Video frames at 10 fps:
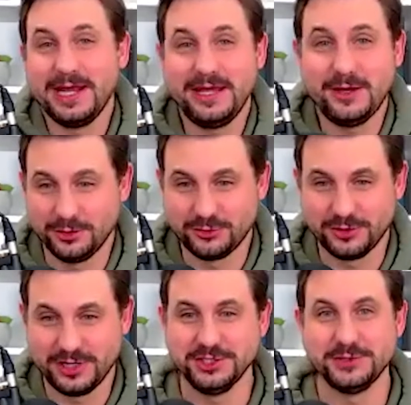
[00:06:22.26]

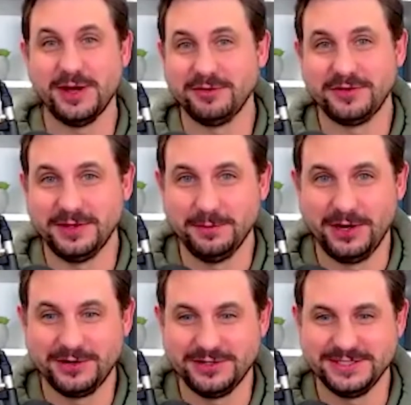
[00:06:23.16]
contradiction to everything
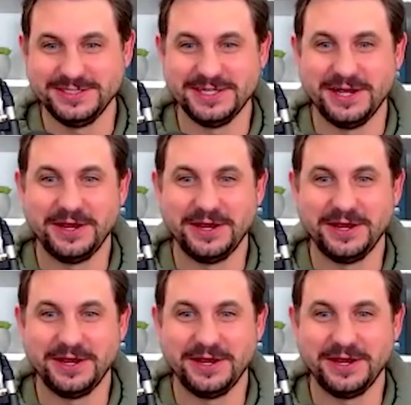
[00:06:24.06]
Marcus is saying.